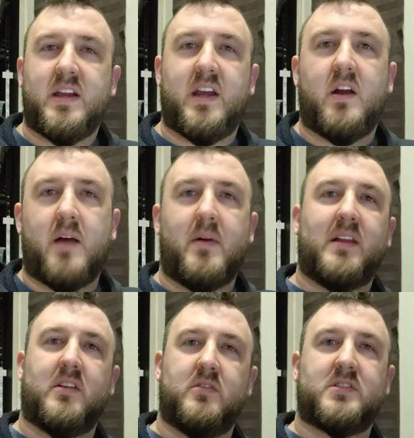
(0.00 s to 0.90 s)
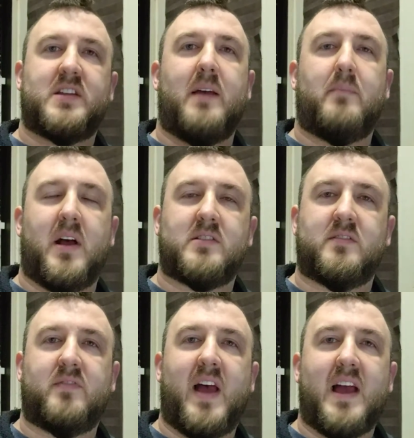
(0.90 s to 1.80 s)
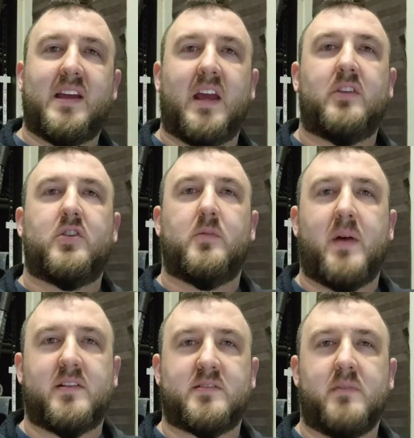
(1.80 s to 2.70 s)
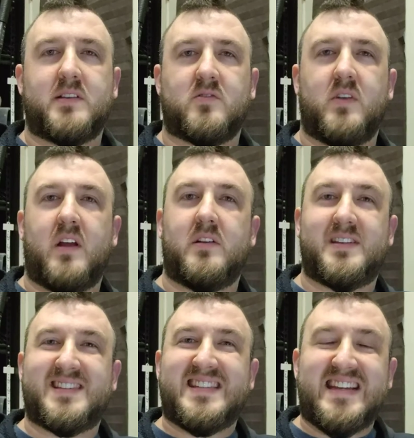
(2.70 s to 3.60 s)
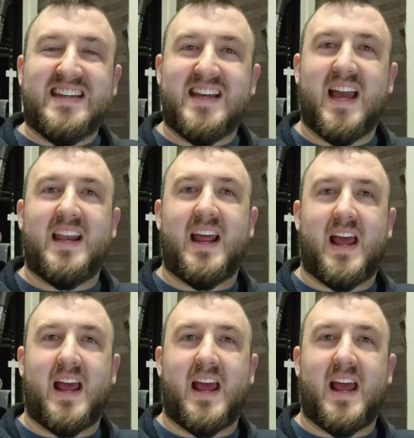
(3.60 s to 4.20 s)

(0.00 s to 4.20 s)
You know, I might lose 10 pounds of fat, gain 2 pounds of muscle, and I only see an,